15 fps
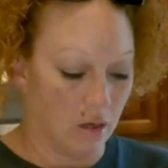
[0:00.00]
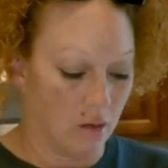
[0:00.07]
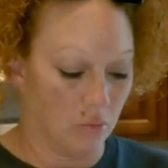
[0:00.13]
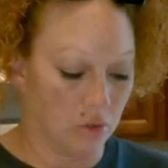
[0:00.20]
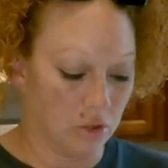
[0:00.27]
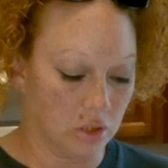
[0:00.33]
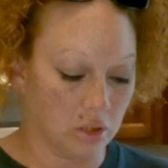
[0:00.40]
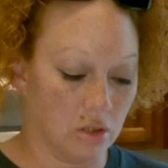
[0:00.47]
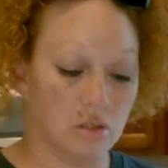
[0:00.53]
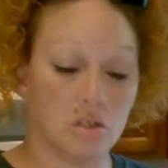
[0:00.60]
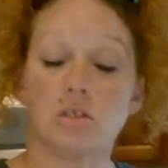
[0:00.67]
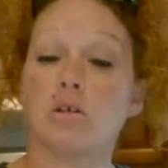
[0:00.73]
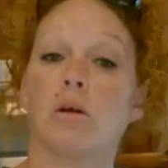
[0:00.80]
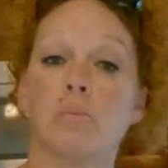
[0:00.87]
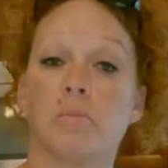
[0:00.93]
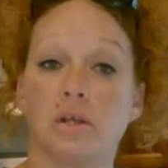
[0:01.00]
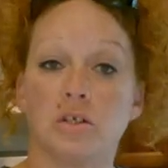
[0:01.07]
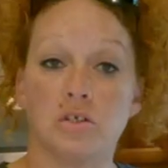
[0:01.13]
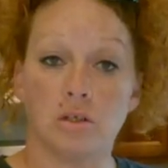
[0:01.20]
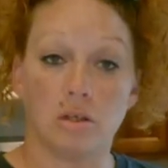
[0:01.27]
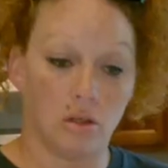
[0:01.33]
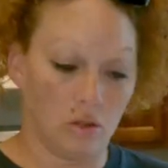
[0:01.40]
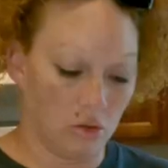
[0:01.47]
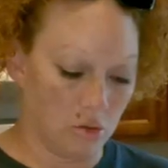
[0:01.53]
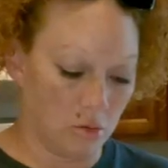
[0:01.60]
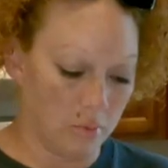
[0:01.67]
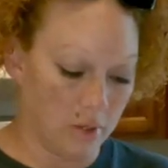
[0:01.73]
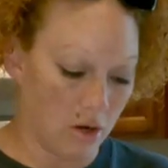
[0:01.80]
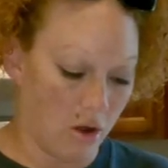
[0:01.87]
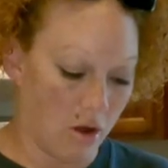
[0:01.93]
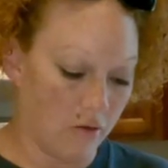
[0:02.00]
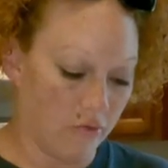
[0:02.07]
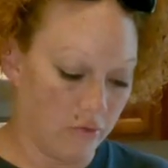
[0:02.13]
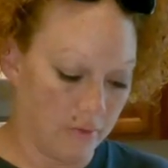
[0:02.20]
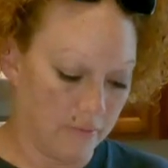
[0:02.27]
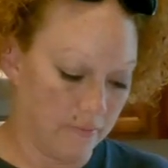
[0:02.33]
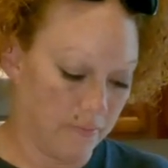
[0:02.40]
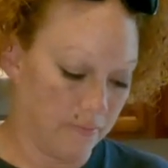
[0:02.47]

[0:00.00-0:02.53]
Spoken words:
We're just going to start pinching a little bit off.